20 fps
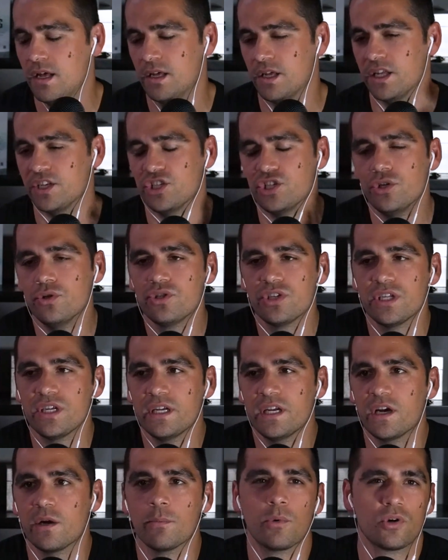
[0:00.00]
it's usually
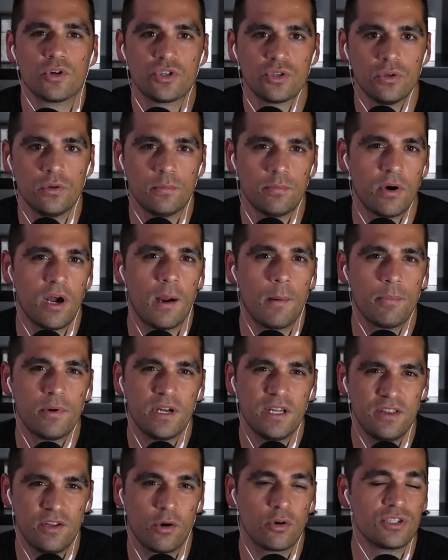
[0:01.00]
commercial
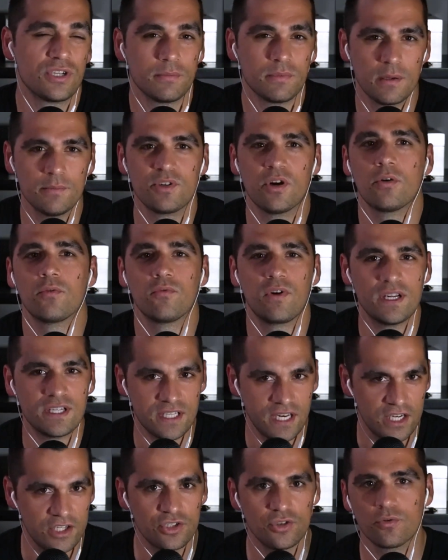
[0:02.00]
property. There are sometimes
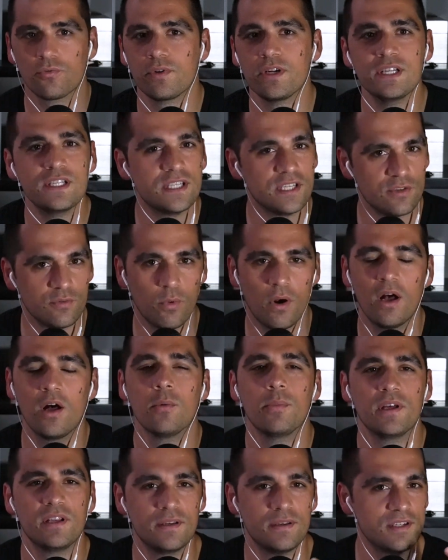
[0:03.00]
residential REITs as well,
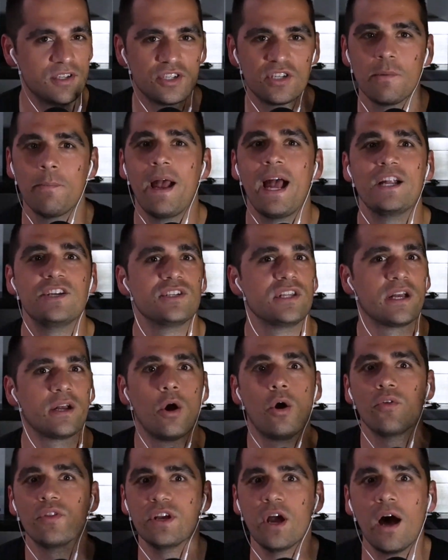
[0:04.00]
but just imagine like
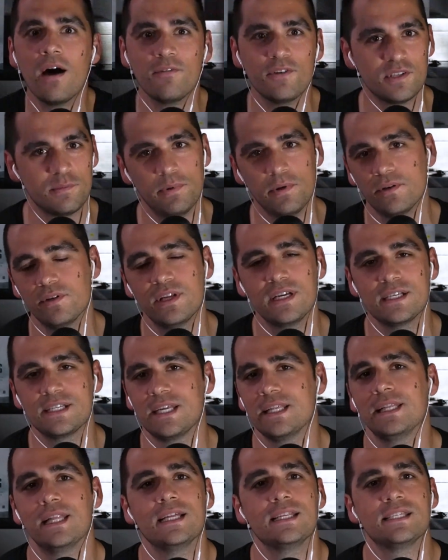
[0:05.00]
all the office buildings
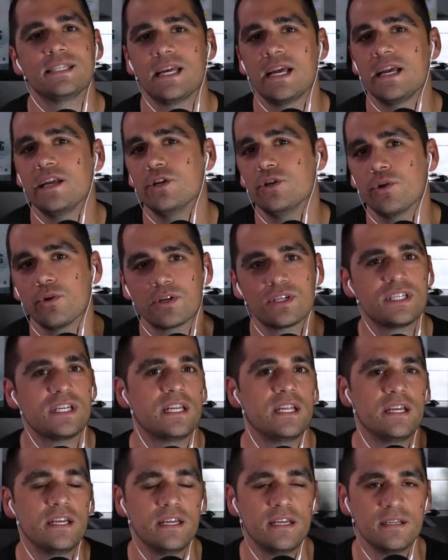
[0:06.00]
in, let's say, New York
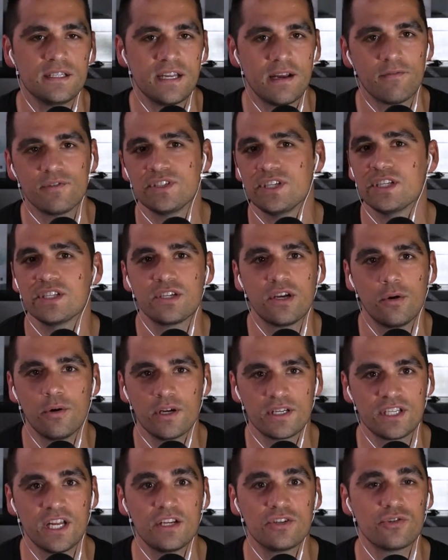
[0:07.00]
City, San Francisco,
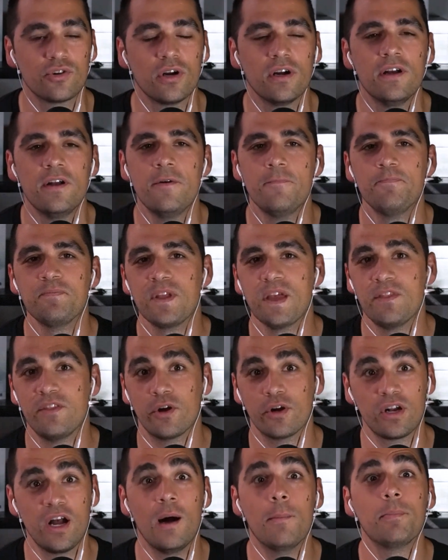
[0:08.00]
et cetera. There
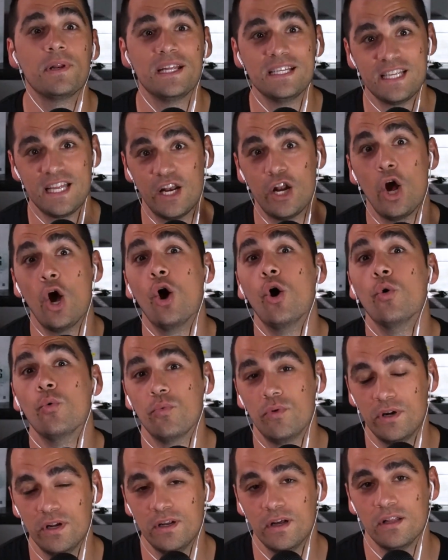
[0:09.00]
are companies that
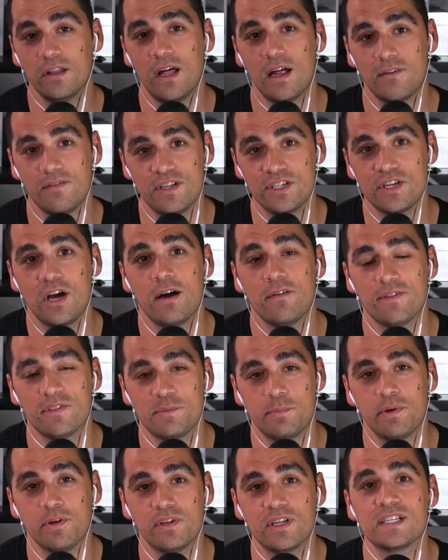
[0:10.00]
own a lot of these office
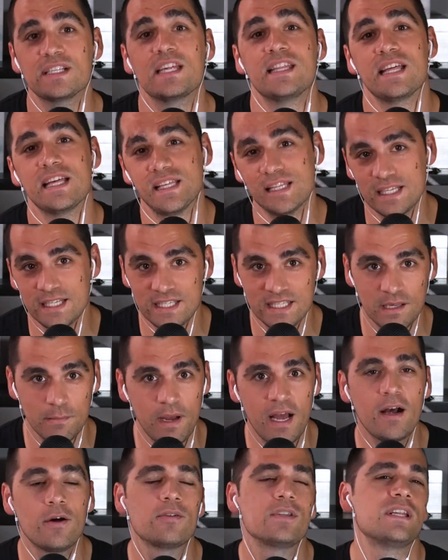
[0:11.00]
buildings and they lease them
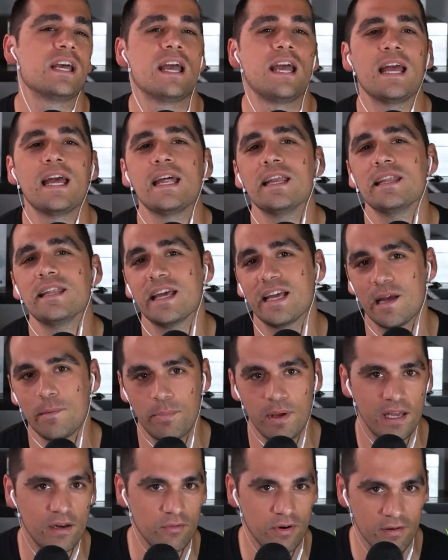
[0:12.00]
out and they get
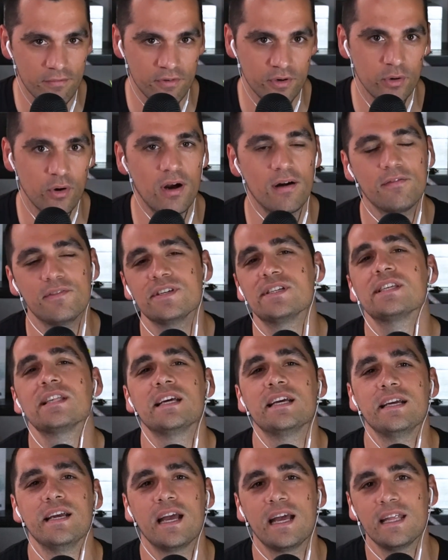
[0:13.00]
paid revenue,
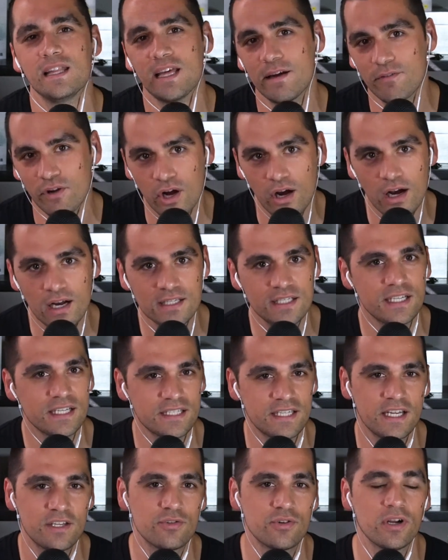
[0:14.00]
obviously, and they have costs, et
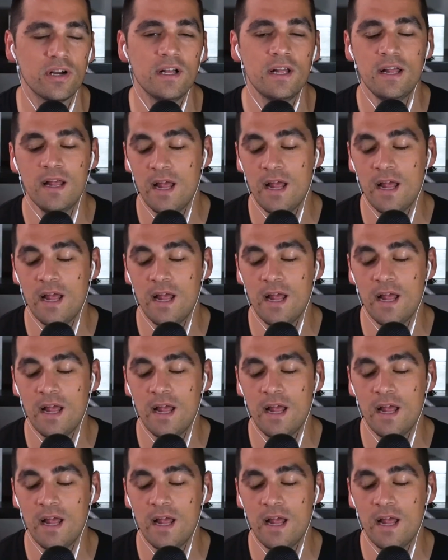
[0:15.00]
cetera.